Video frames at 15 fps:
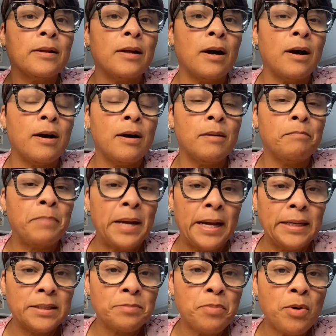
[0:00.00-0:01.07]
um
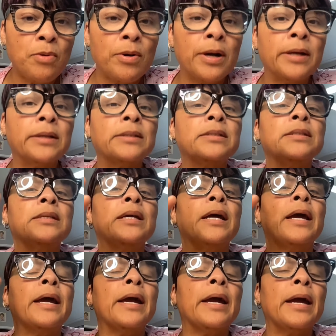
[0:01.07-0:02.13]
passports
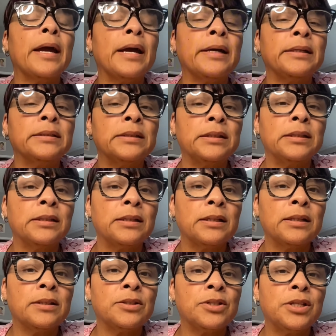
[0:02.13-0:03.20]
and
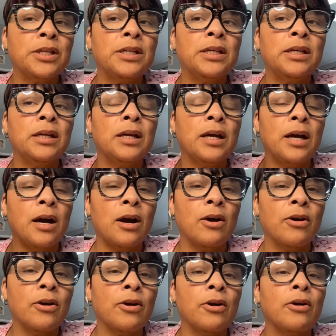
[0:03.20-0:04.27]
she
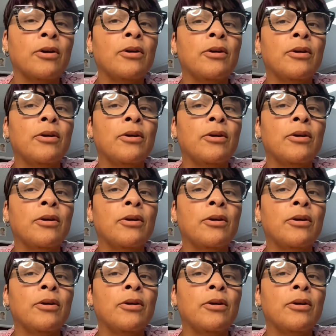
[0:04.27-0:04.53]
her